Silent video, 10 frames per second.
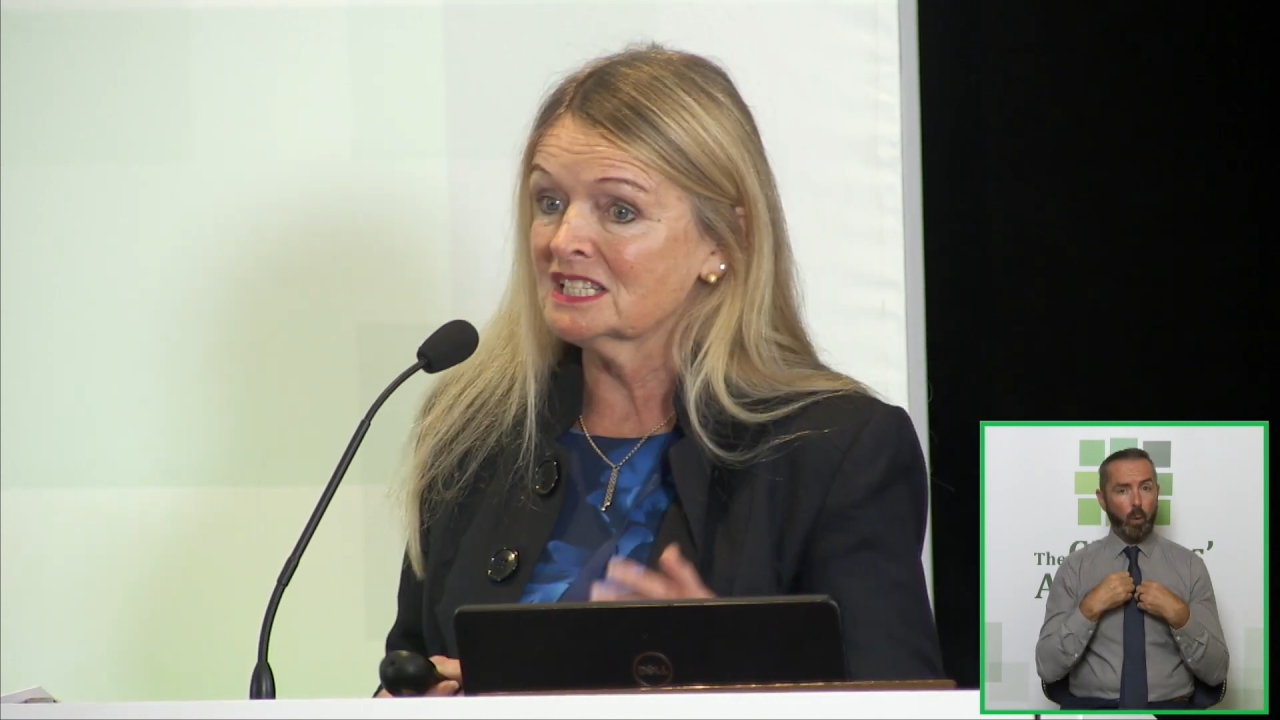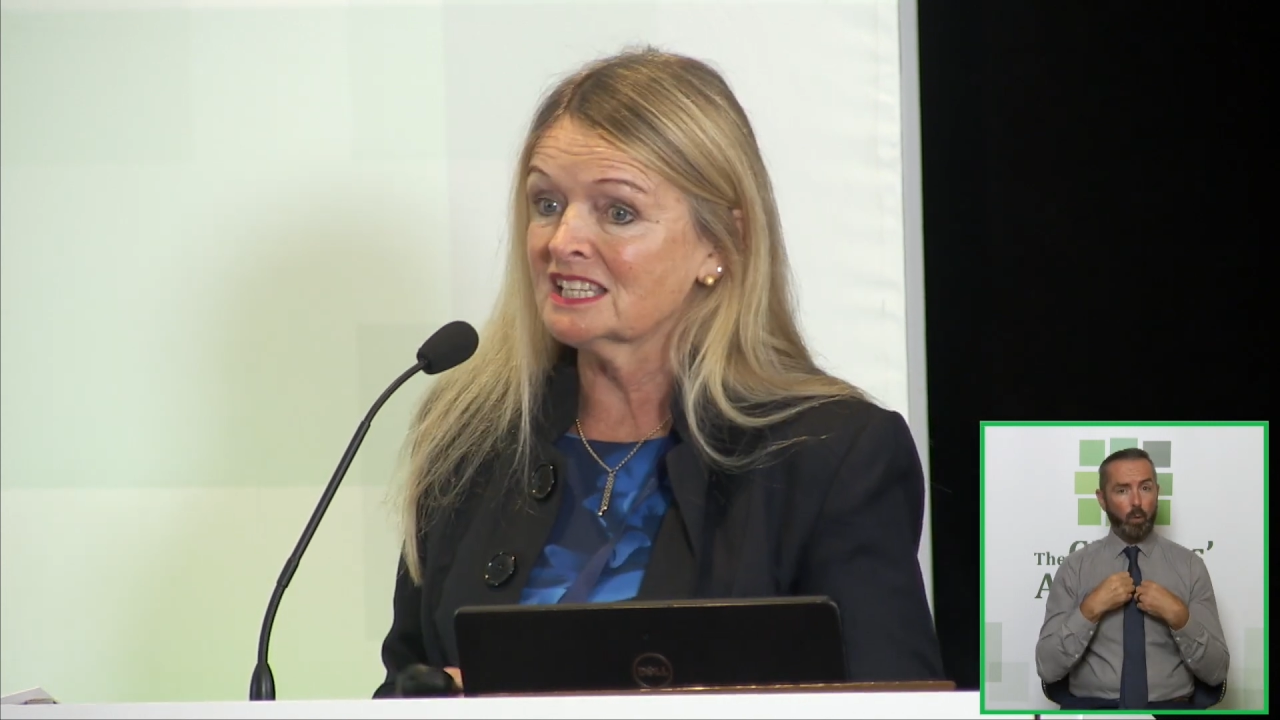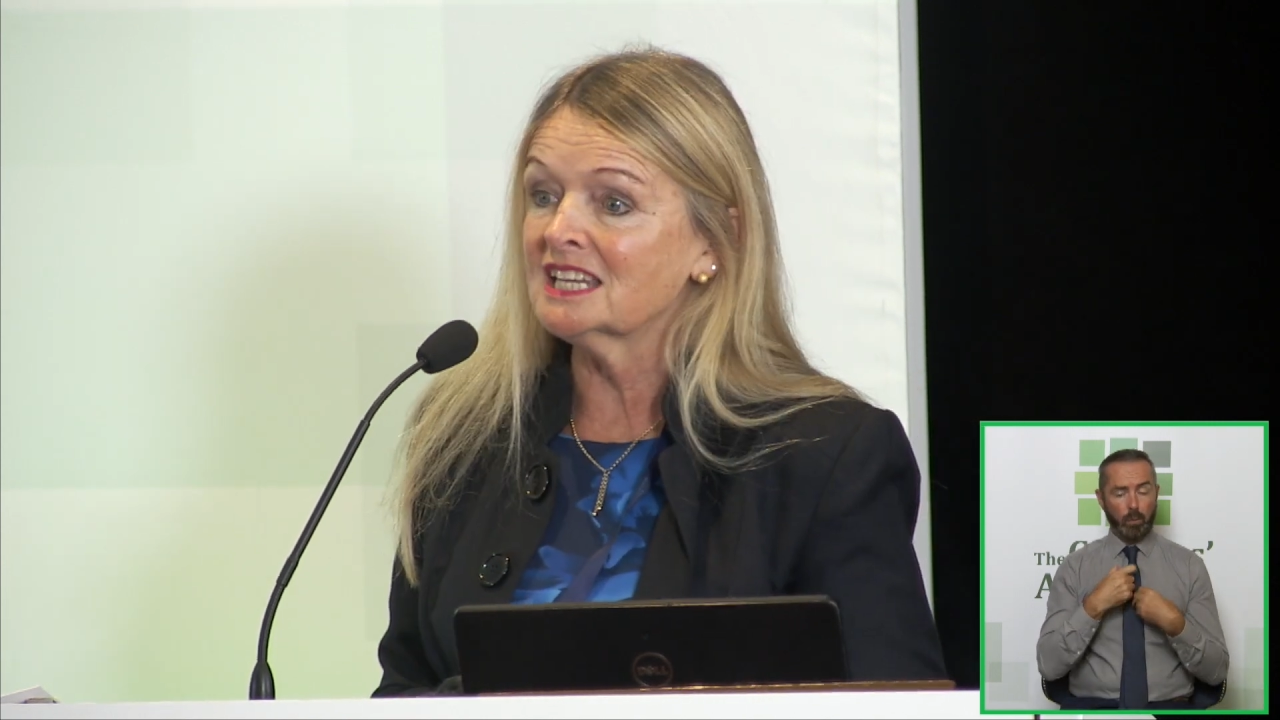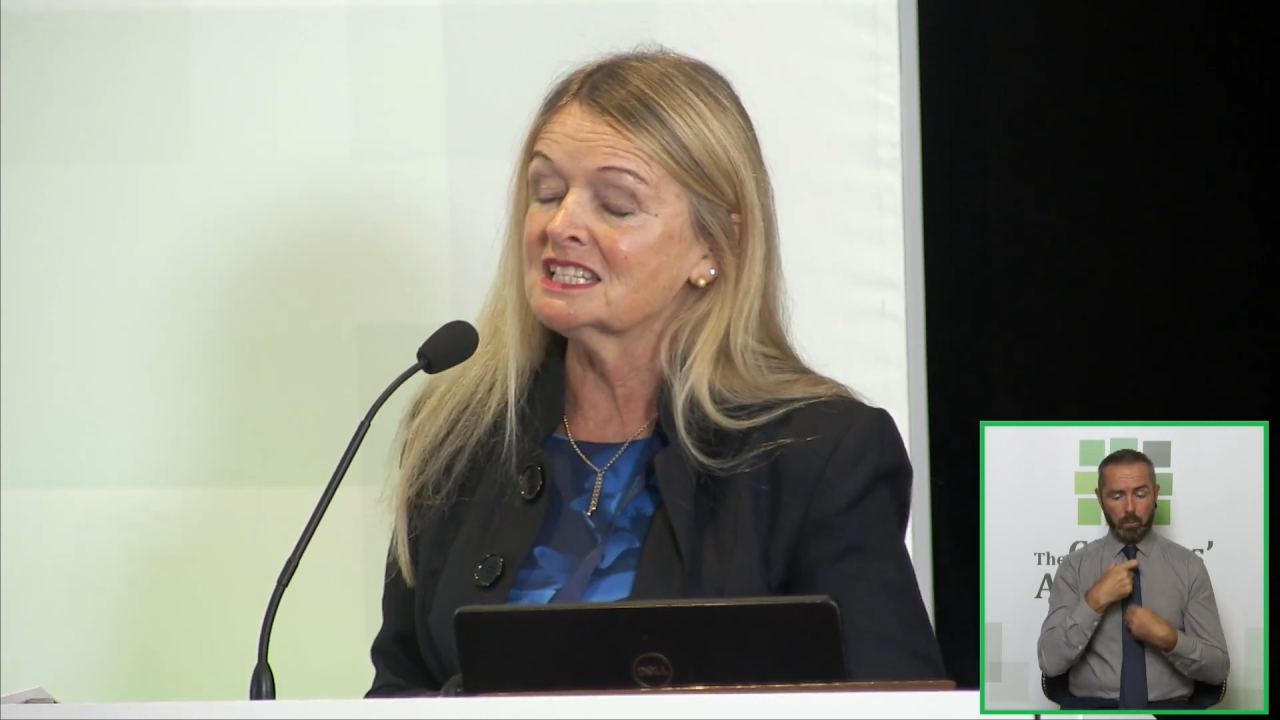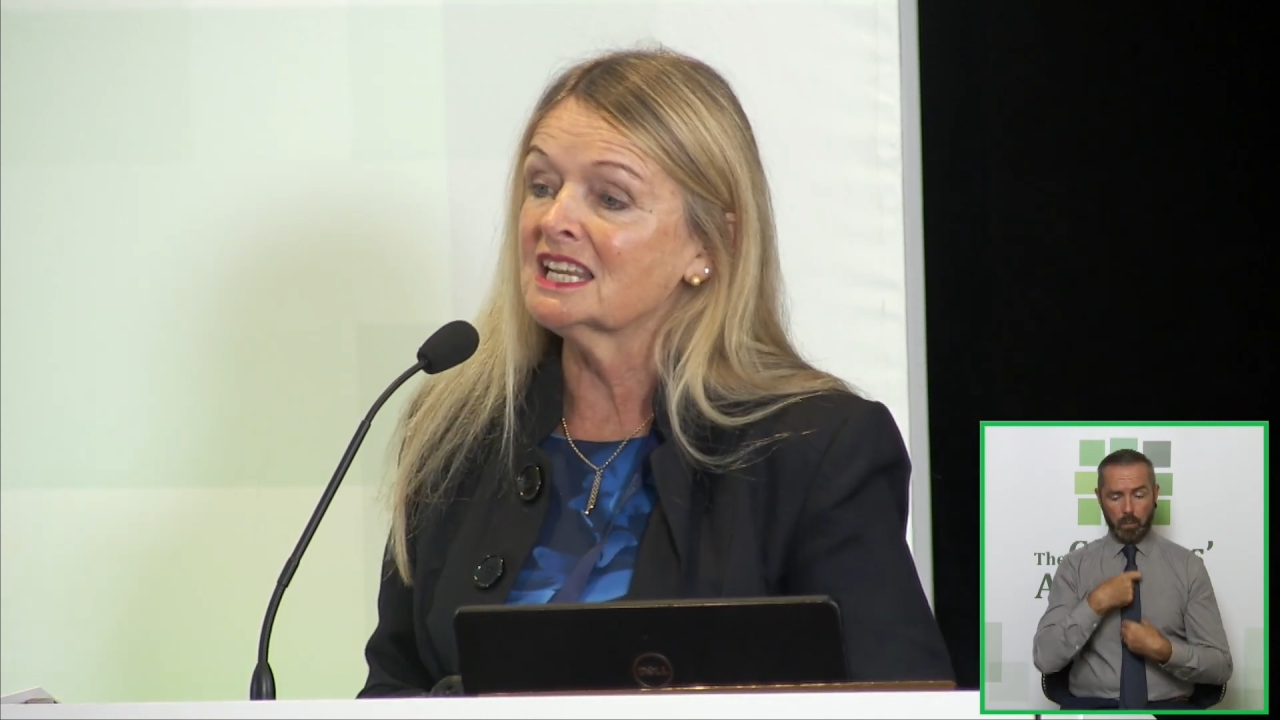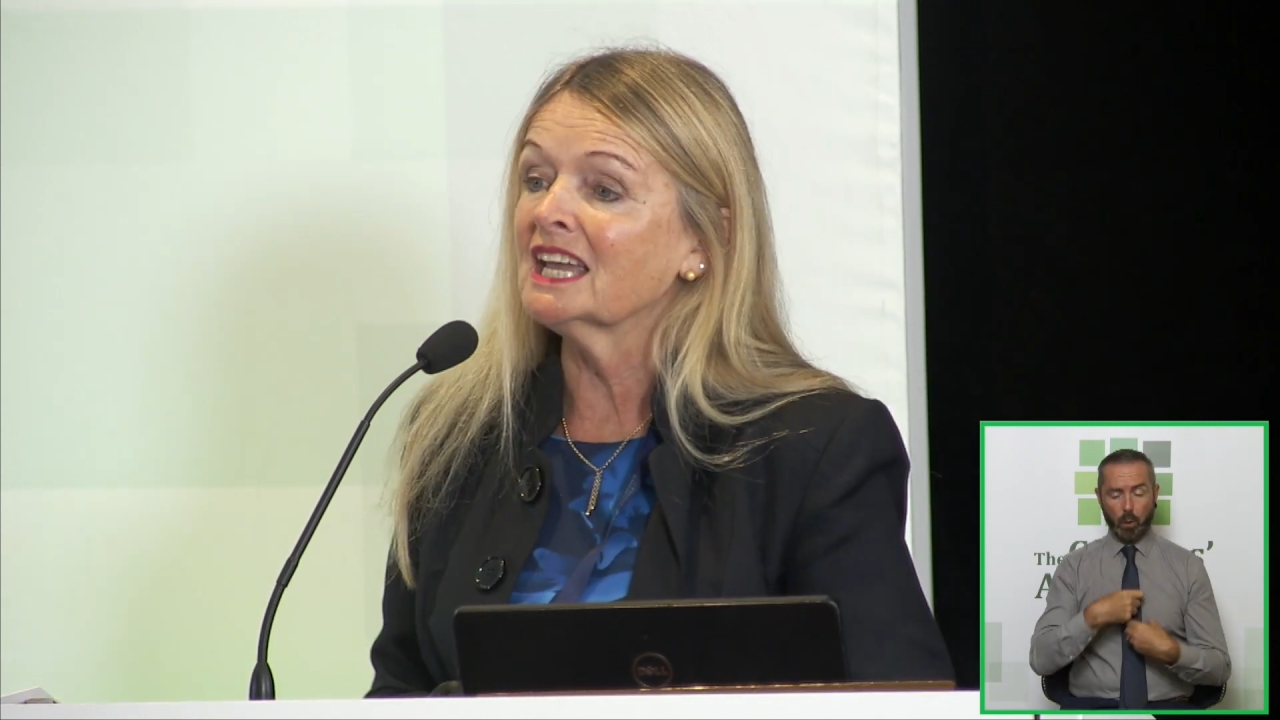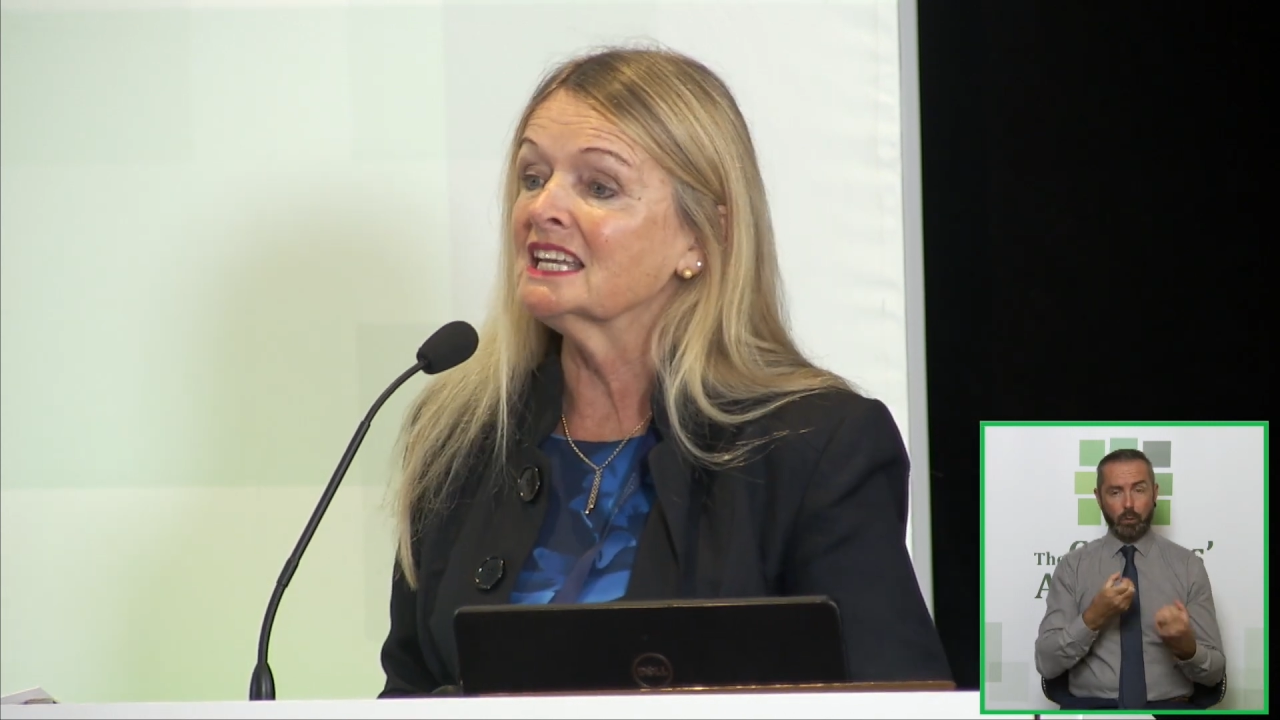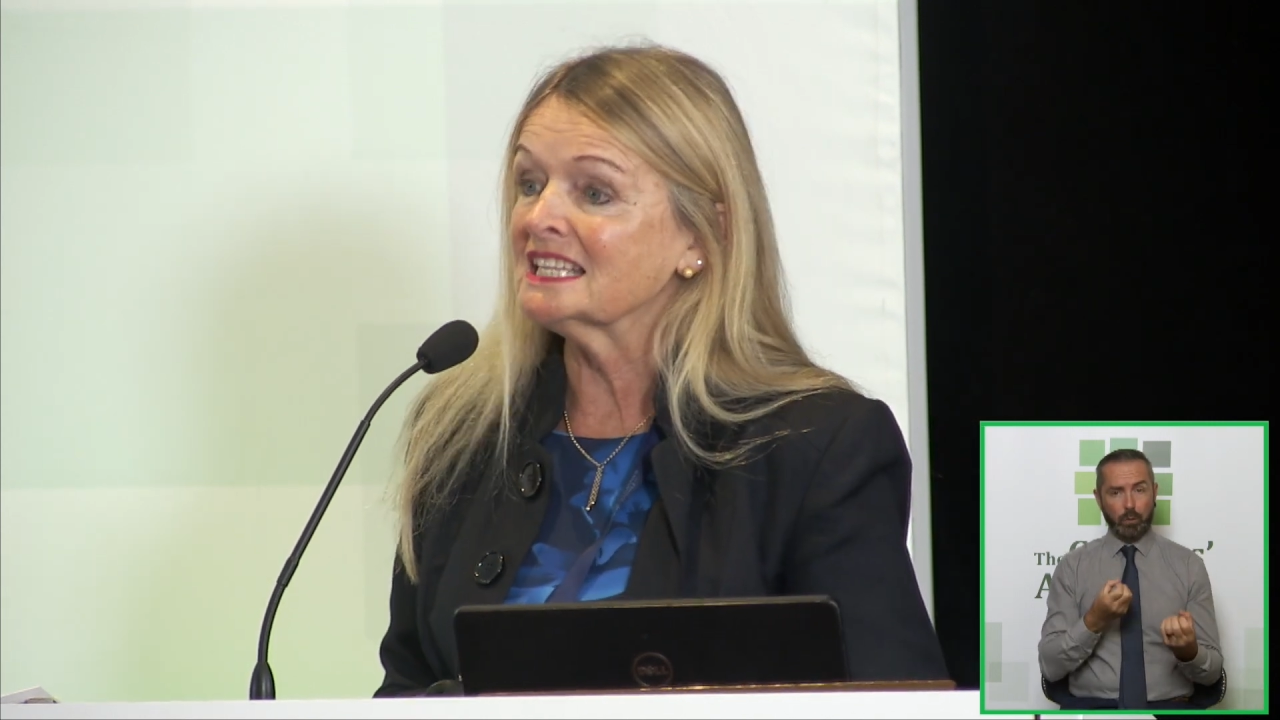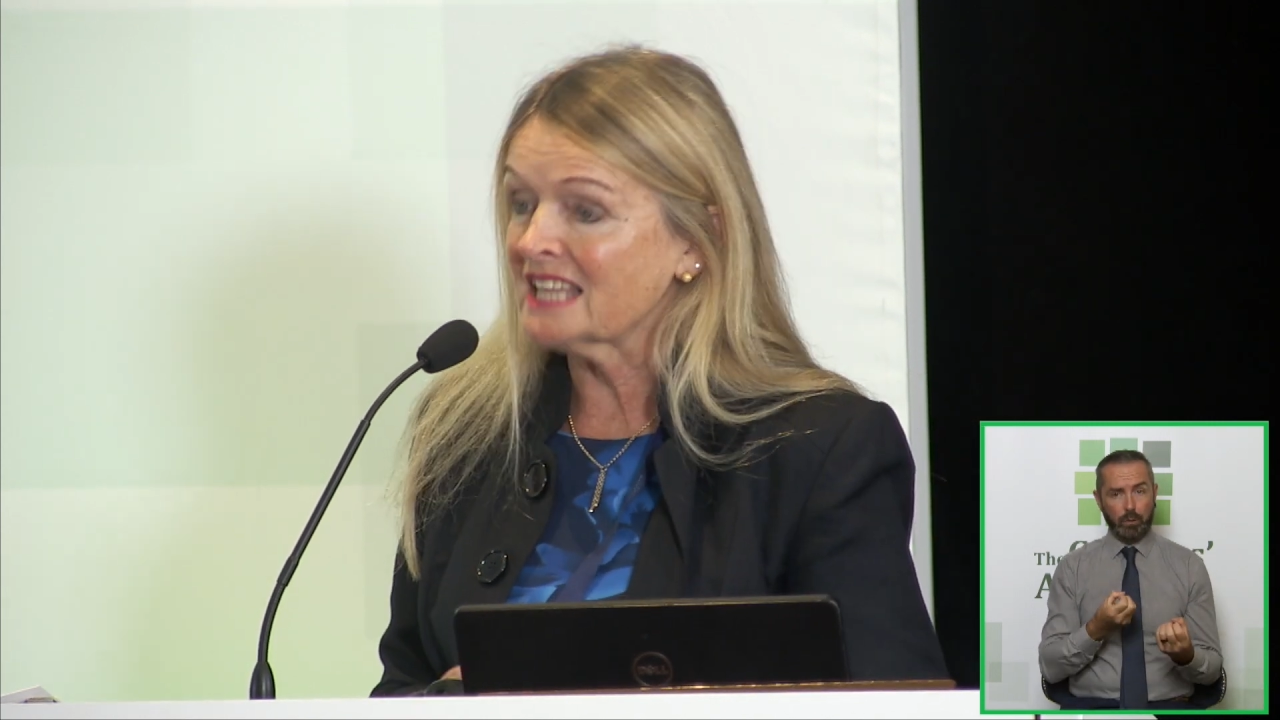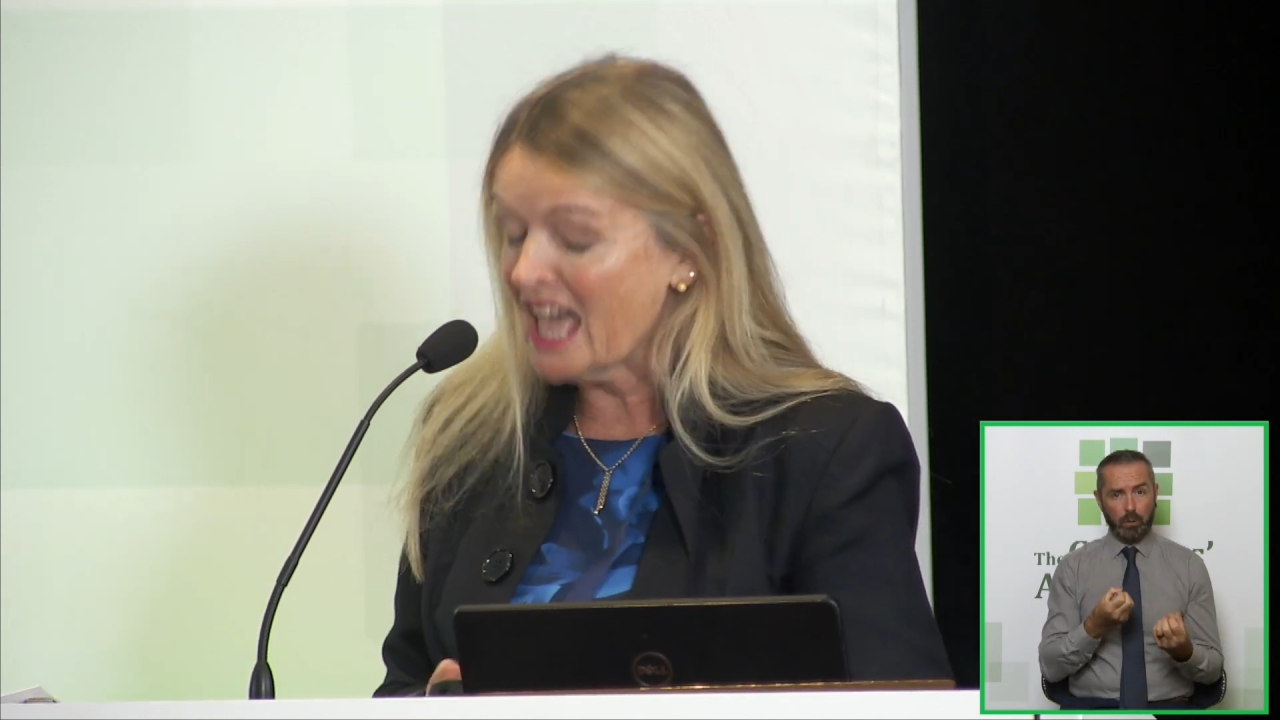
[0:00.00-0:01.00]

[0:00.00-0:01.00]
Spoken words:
say today is